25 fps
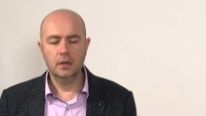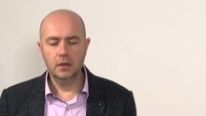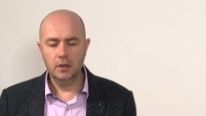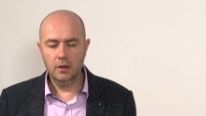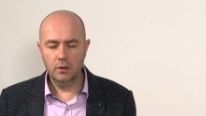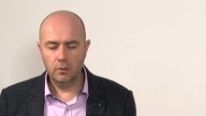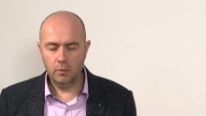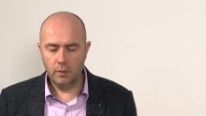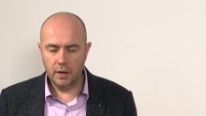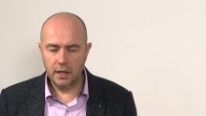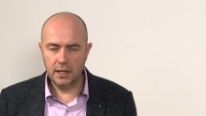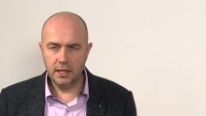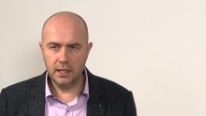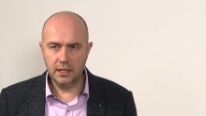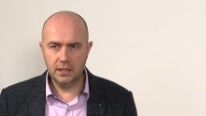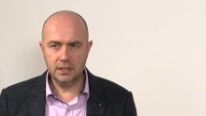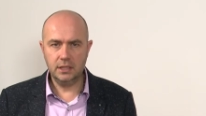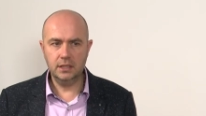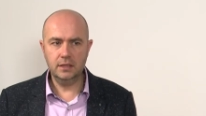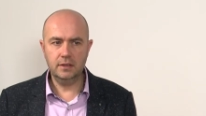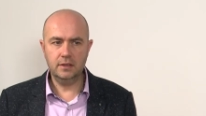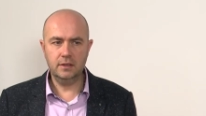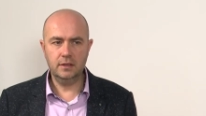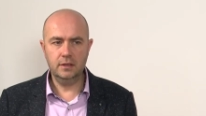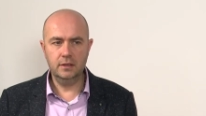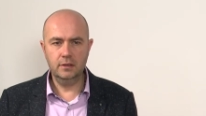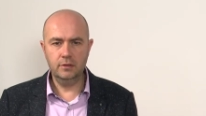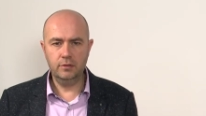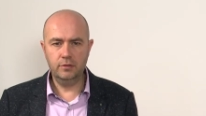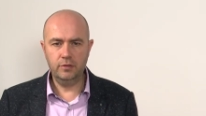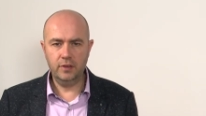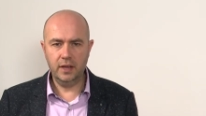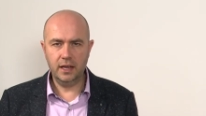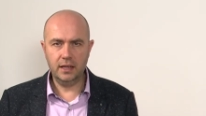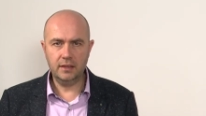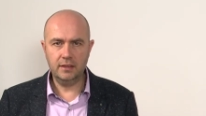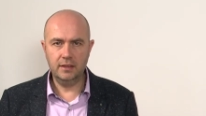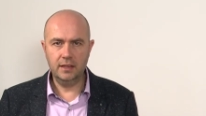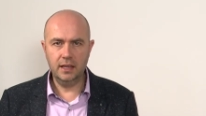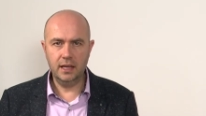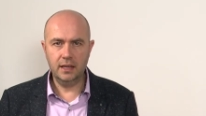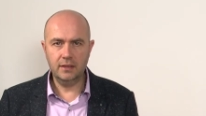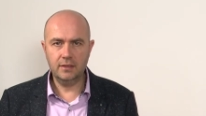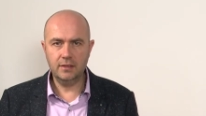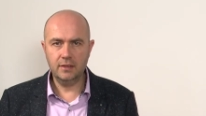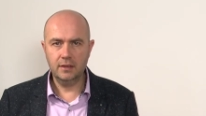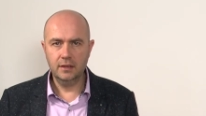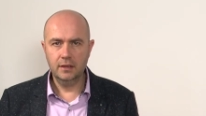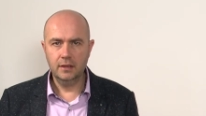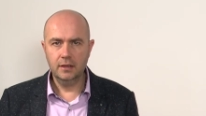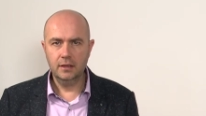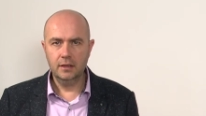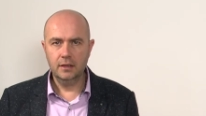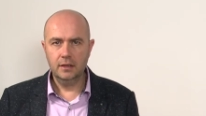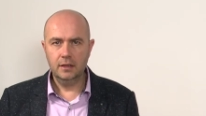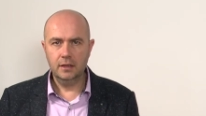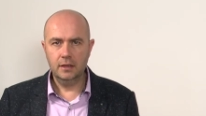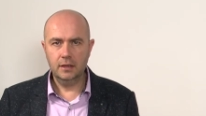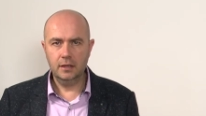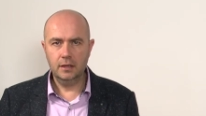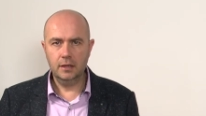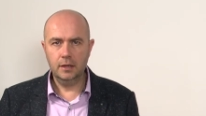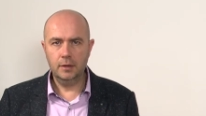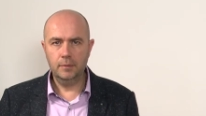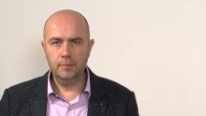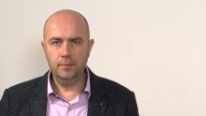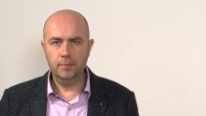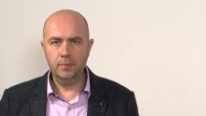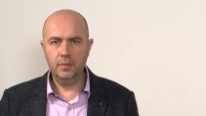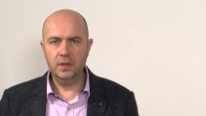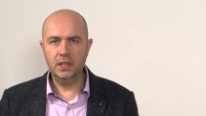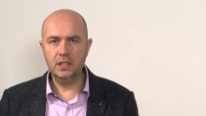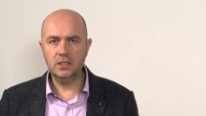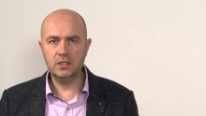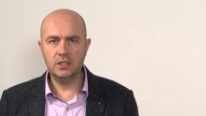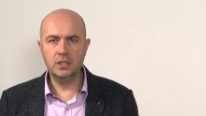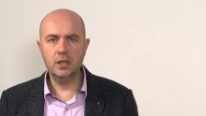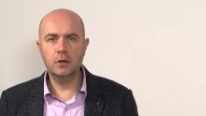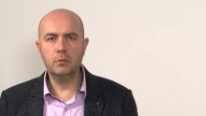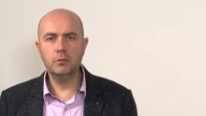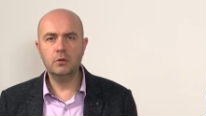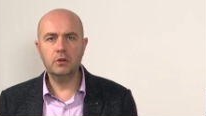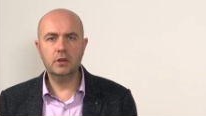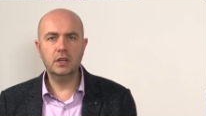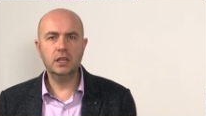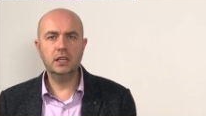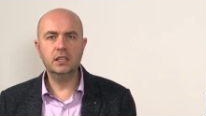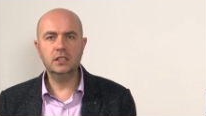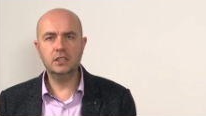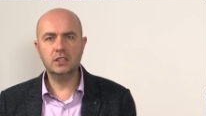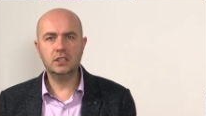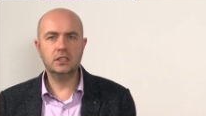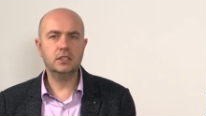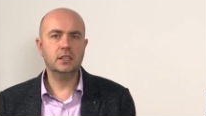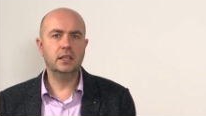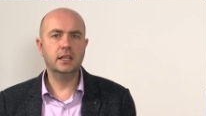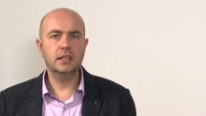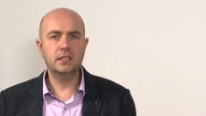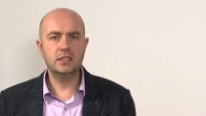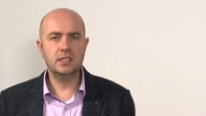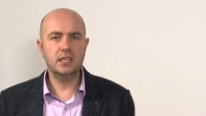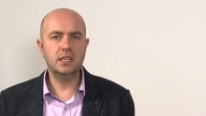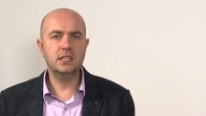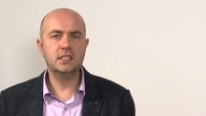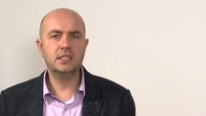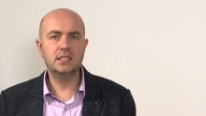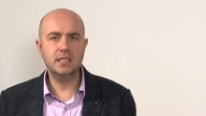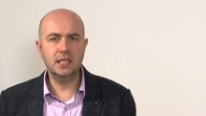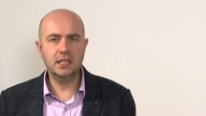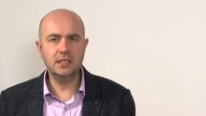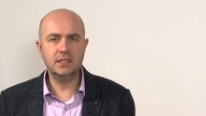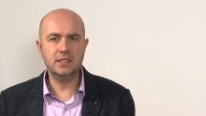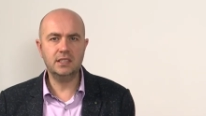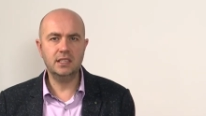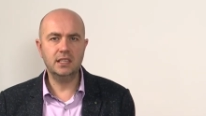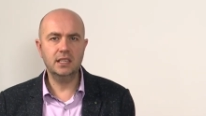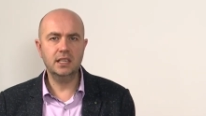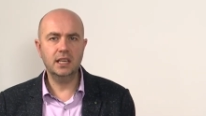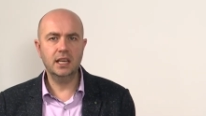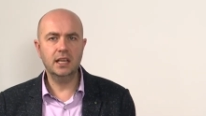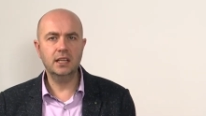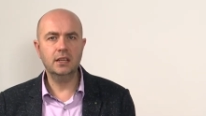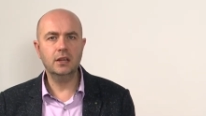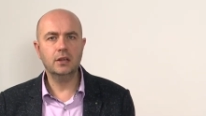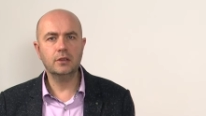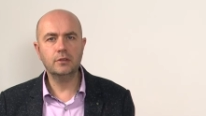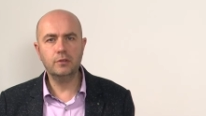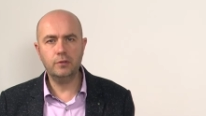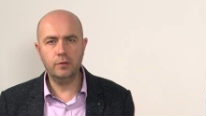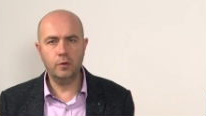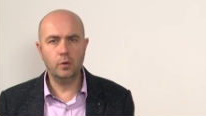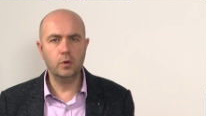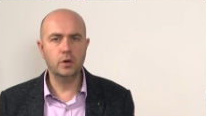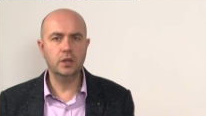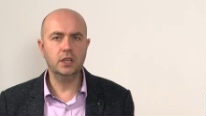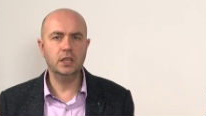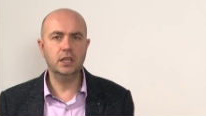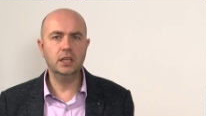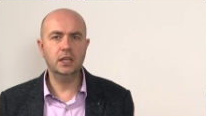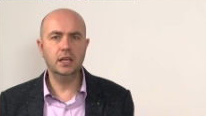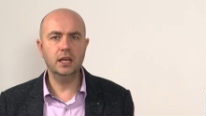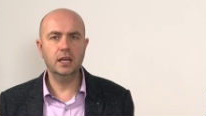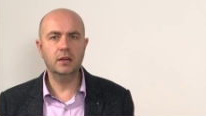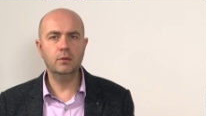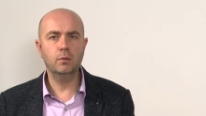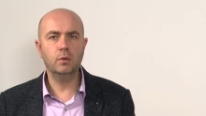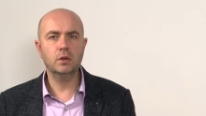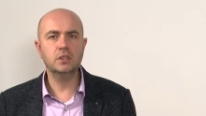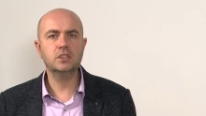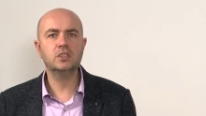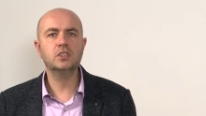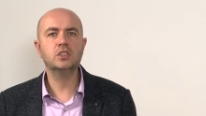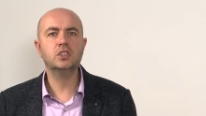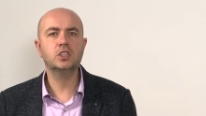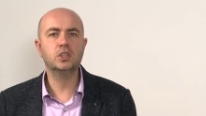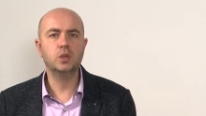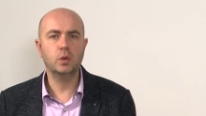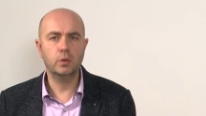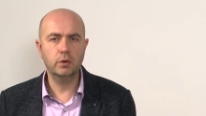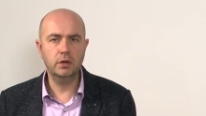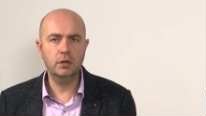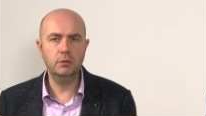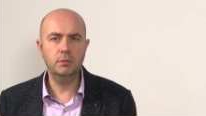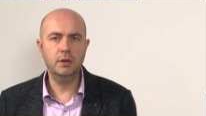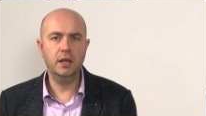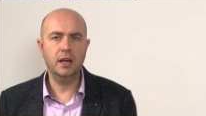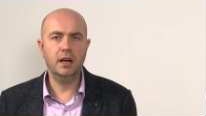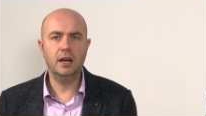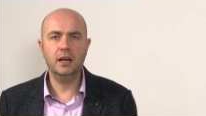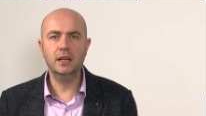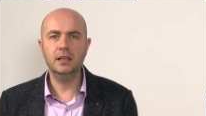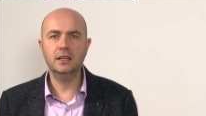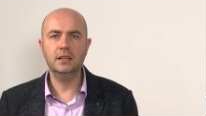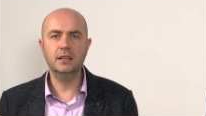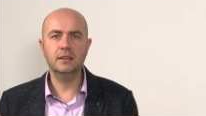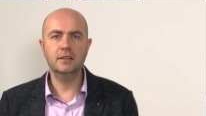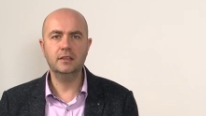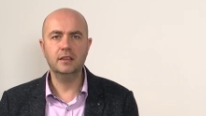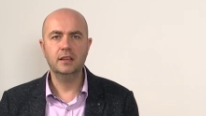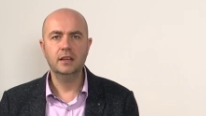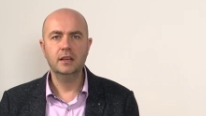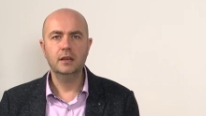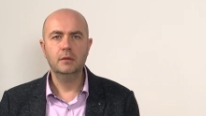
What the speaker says: Why is it the fact that this number is, let's say, 60 and not 40, and what's the story behind it?